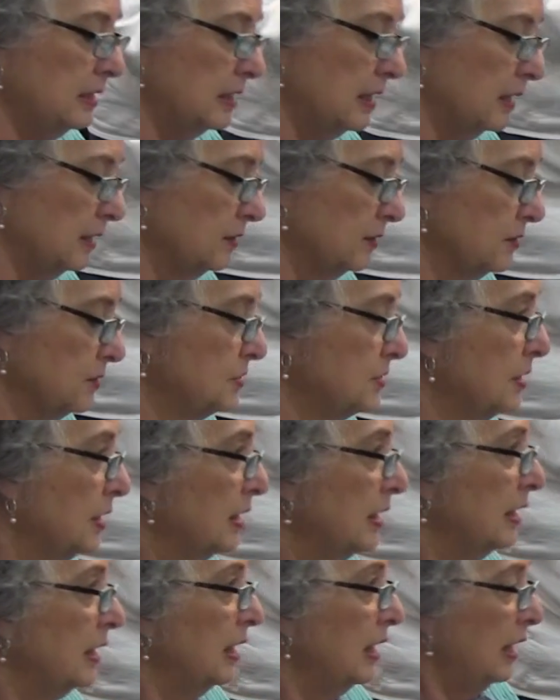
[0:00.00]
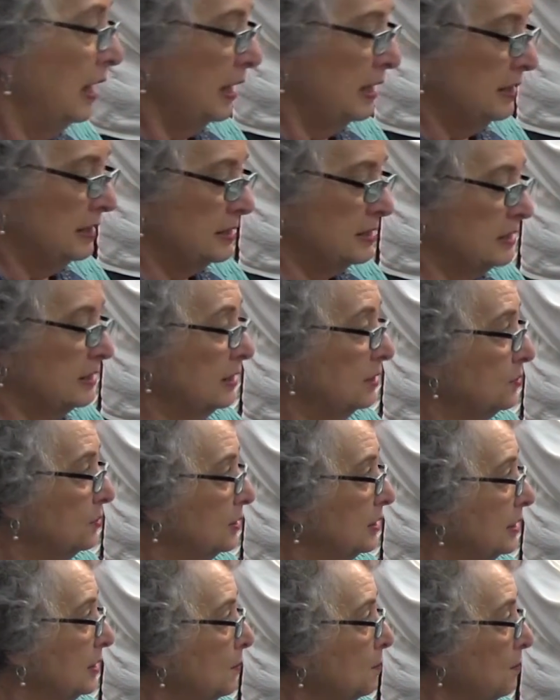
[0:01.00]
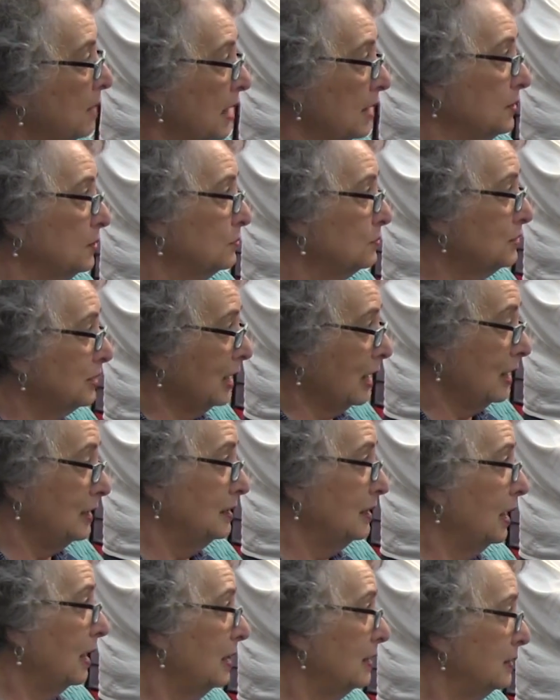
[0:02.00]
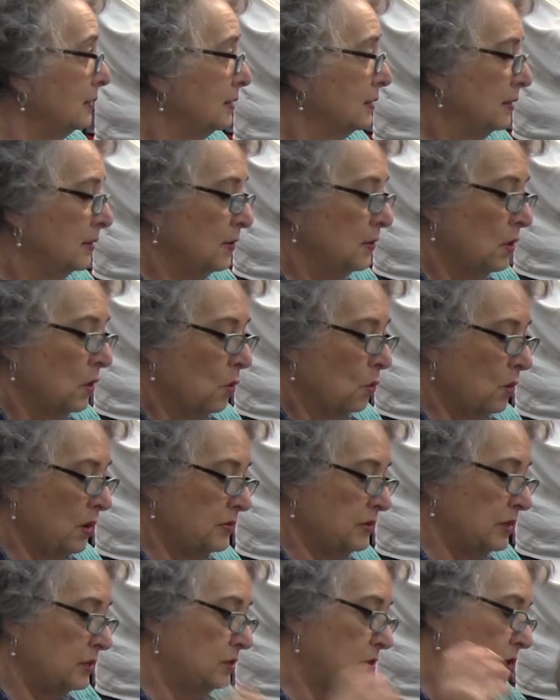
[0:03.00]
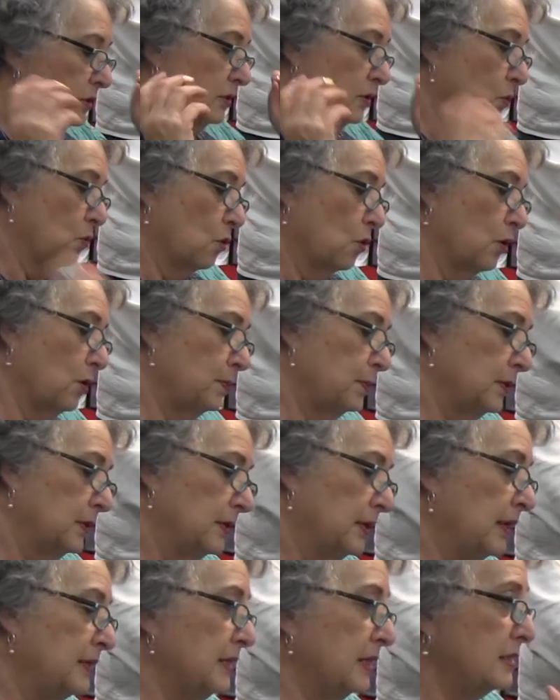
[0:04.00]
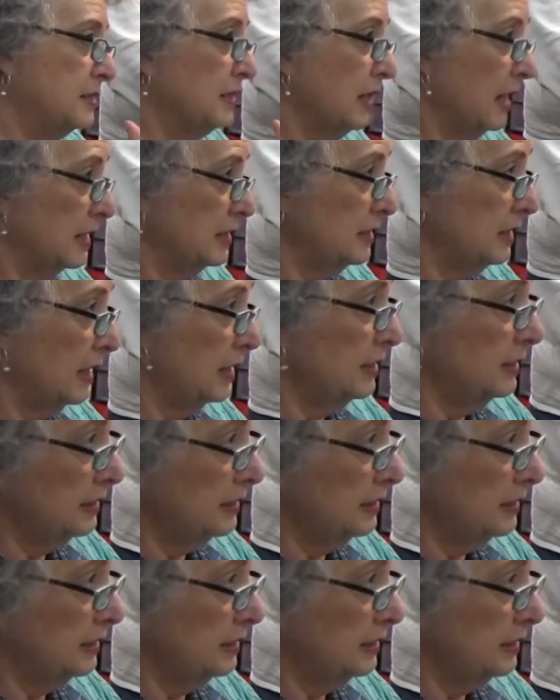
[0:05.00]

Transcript: colors, And it's literally a mono tie-dye where they took the warp and they tie-dyed